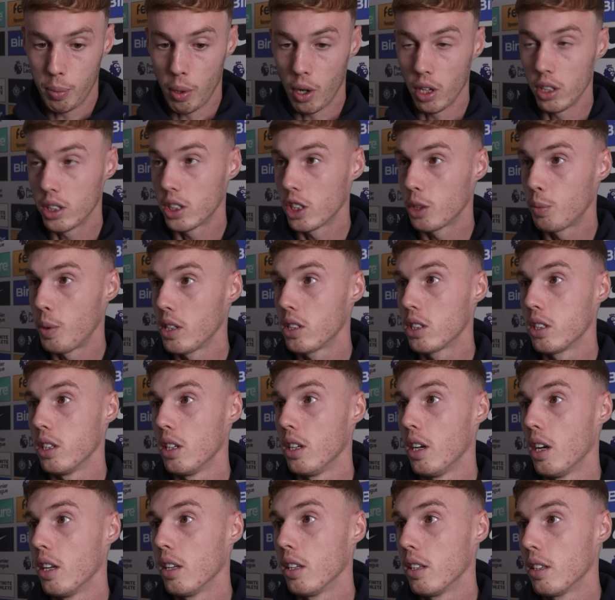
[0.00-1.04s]
points
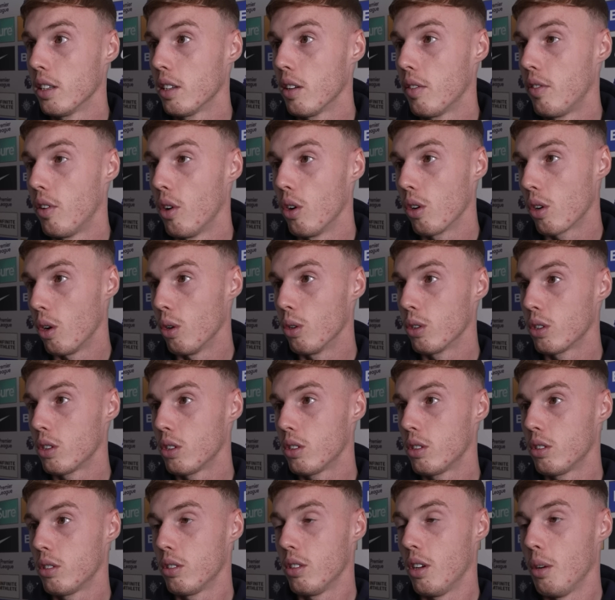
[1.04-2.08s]
especially and the 4
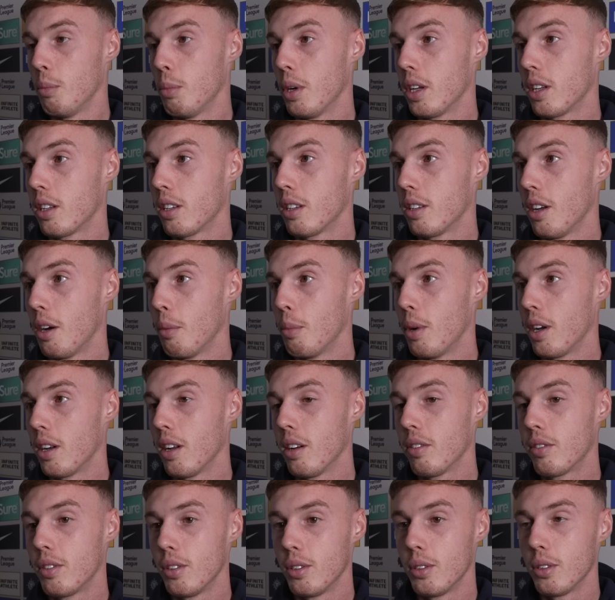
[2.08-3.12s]
goals. Not a bad
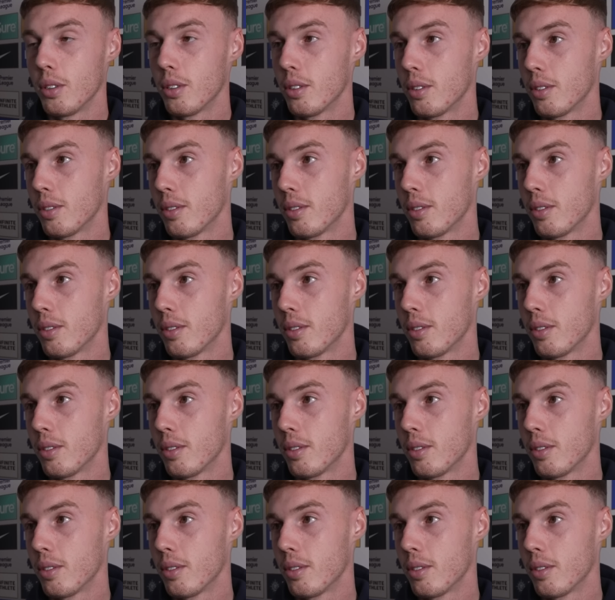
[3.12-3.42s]
afternoon.